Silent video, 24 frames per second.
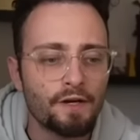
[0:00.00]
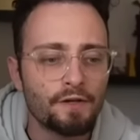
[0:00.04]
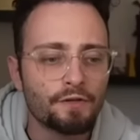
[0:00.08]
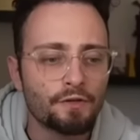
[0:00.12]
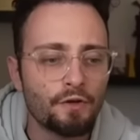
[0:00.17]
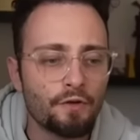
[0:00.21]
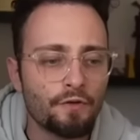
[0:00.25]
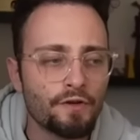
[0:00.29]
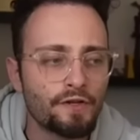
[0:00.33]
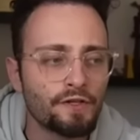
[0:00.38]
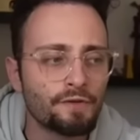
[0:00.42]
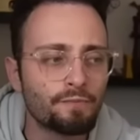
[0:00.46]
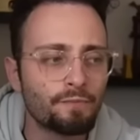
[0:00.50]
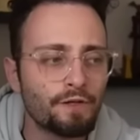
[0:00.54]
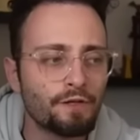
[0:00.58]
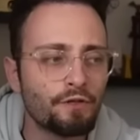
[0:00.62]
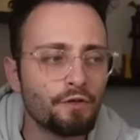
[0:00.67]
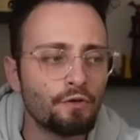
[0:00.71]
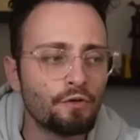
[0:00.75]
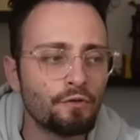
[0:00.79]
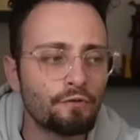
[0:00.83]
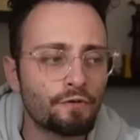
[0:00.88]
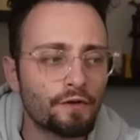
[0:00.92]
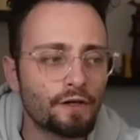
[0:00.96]
So this
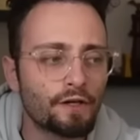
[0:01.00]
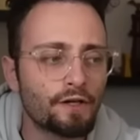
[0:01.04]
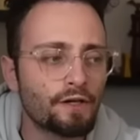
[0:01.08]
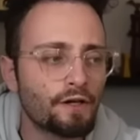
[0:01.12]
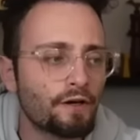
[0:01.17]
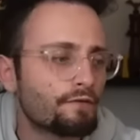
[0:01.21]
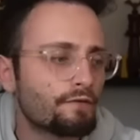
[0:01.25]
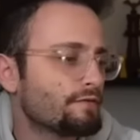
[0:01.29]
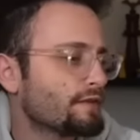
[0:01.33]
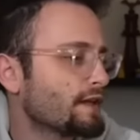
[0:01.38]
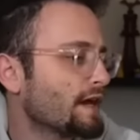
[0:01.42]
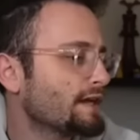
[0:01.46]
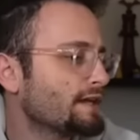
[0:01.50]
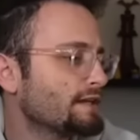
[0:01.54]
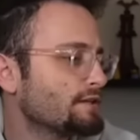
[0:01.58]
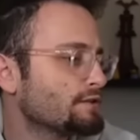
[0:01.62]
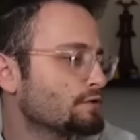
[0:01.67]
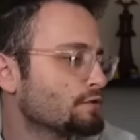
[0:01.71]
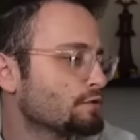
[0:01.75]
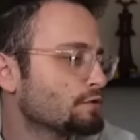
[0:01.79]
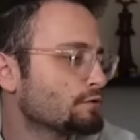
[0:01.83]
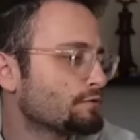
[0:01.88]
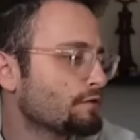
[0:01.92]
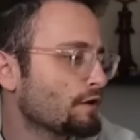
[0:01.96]
maneuver of knight
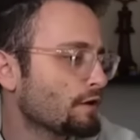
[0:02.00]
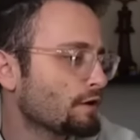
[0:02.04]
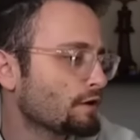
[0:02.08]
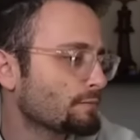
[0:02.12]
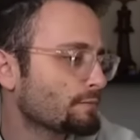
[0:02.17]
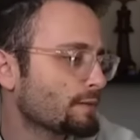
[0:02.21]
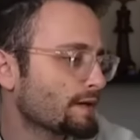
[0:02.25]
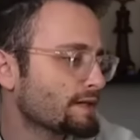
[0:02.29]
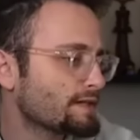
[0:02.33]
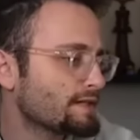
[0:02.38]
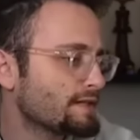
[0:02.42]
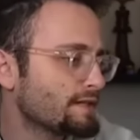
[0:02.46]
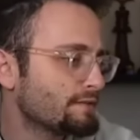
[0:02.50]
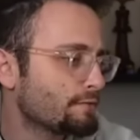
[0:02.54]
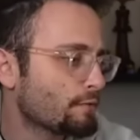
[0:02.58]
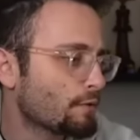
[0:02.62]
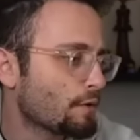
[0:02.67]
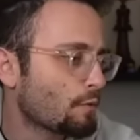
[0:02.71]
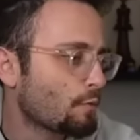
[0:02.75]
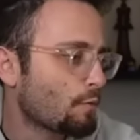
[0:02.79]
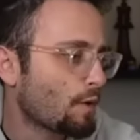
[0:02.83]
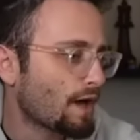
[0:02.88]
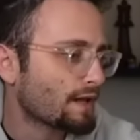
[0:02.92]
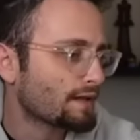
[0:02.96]
e2 followed by
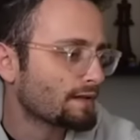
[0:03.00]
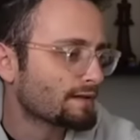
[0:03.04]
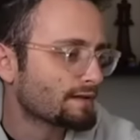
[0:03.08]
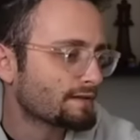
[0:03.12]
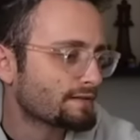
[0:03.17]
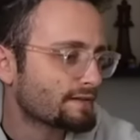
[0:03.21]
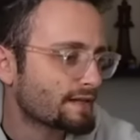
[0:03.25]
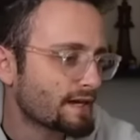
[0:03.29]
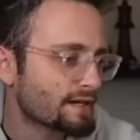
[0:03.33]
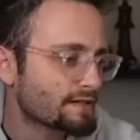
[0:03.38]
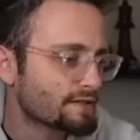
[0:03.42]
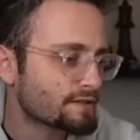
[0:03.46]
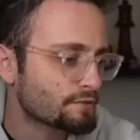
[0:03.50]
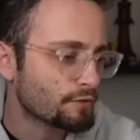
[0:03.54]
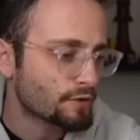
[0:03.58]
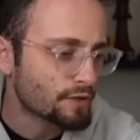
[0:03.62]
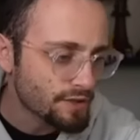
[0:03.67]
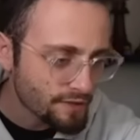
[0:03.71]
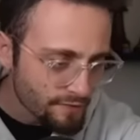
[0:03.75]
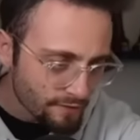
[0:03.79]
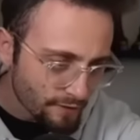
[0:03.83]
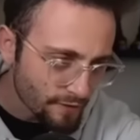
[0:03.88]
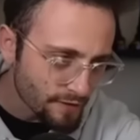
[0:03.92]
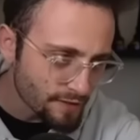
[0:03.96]
d4 while it attacks the
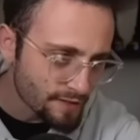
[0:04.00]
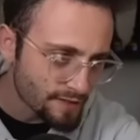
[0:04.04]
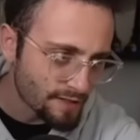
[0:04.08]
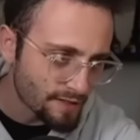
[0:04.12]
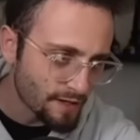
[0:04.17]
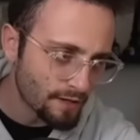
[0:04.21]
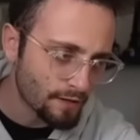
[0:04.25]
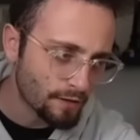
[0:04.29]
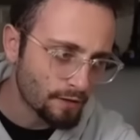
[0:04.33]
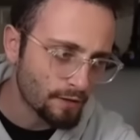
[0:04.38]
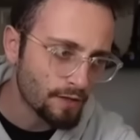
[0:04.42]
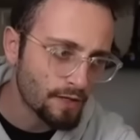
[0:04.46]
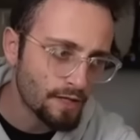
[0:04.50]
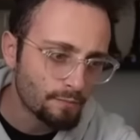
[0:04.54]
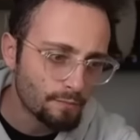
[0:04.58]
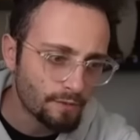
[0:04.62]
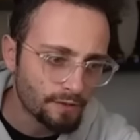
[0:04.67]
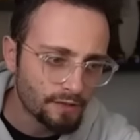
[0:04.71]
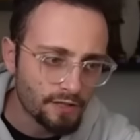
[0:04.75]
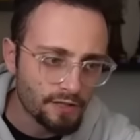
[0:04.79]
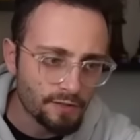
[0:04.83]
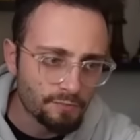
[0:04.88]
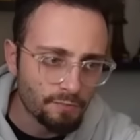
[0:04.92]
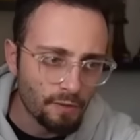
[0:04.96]
rook is very subtle,
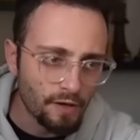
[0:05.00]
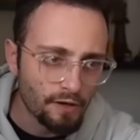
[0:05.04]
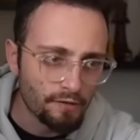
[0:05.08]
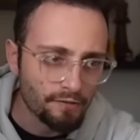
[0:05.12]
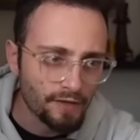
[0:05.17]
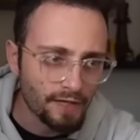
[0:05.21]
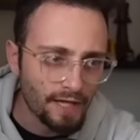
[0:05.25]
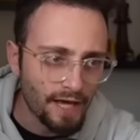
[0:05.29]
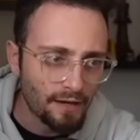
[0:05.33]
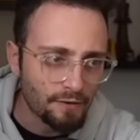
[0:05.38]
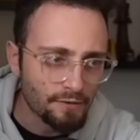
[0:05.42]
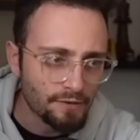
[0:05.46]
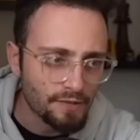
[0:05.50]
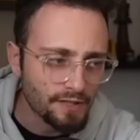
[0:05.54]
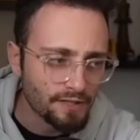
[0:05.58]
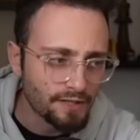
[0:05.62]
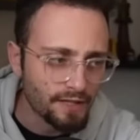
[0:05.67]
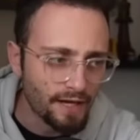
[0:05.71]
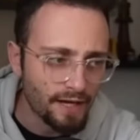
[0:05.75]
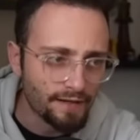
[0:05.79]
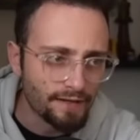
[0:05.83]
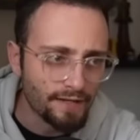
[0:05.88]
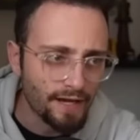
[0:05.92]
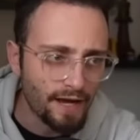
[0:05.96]
but Kasparov allows
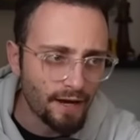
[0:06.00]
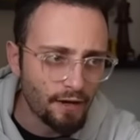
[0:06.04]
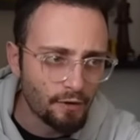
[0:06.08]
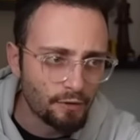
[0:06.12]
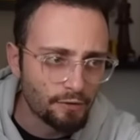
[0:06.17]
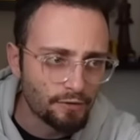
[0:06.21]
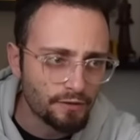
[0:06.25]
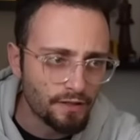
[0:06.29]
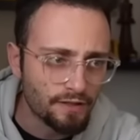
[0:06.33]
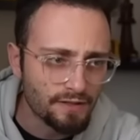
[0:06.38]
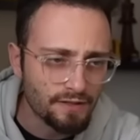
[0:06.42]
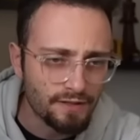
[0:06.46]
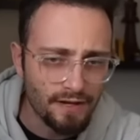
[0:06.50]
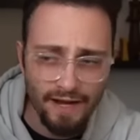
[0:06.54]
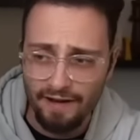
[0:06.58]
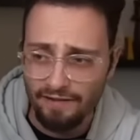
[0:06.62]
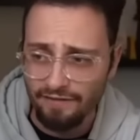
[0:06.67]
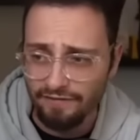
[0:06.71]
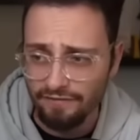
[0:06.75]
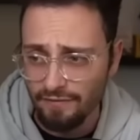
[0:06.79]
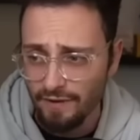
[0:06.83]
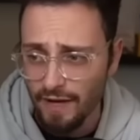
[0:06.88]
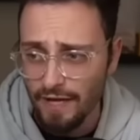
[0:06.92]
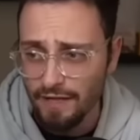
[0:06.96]
it, and now doesn't
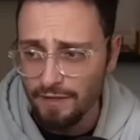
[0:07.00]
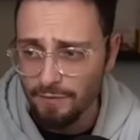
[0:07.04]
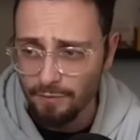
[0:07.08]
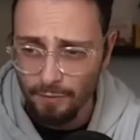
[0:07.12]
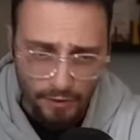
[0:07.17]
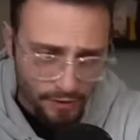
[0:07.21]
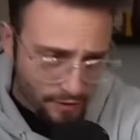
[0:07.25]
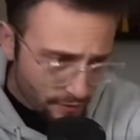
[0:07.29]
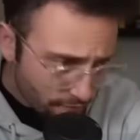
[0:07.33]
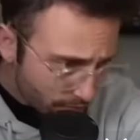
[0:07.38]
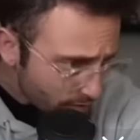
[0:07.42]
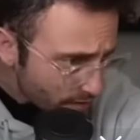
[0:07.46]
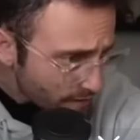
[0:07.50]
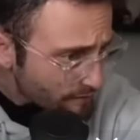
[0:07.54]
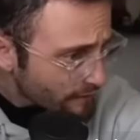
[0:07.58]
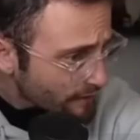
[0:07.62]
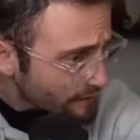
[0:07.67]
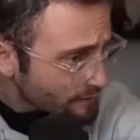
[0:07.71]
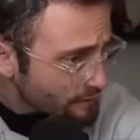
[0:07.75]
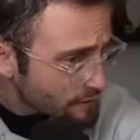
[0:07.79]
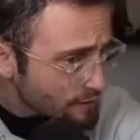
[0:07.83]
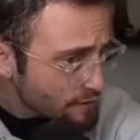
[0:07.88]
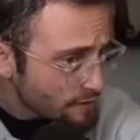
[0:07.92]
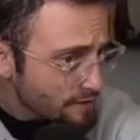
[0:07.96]
have as much of an
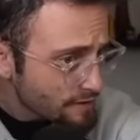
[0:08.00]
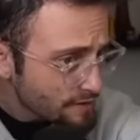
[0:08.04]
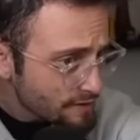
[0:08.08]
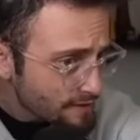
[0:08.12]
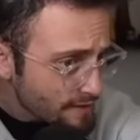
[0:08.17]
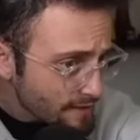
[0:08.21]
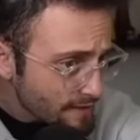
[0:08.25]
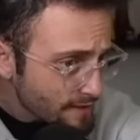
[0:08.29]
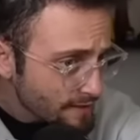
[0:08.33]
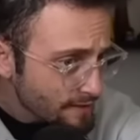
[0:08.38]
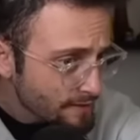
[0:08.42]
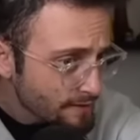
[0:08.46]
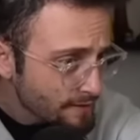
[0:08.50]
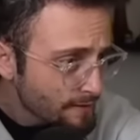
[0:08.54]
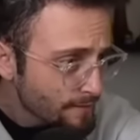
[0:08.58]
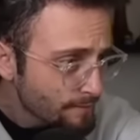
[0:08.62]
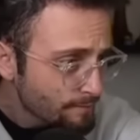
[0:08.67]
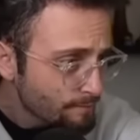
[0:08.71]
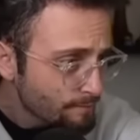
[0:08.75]
advantage as he did,